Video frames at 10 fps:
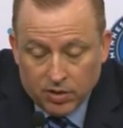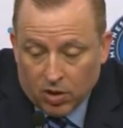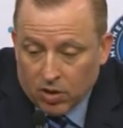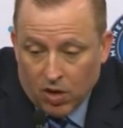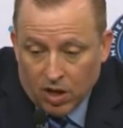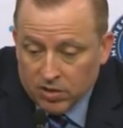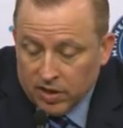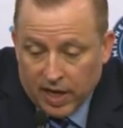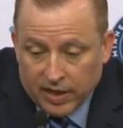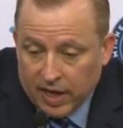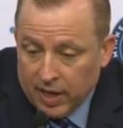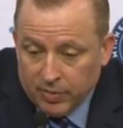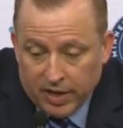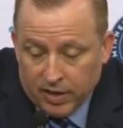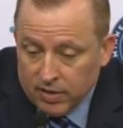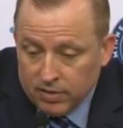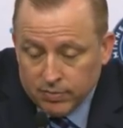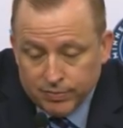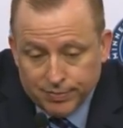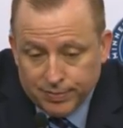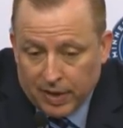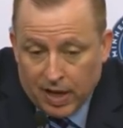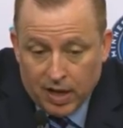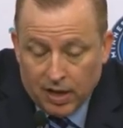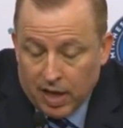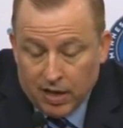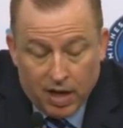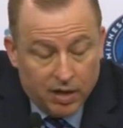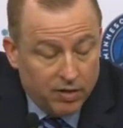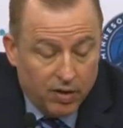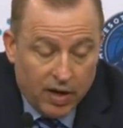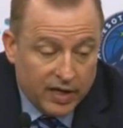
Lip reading: saw calls in that game that, I don't know.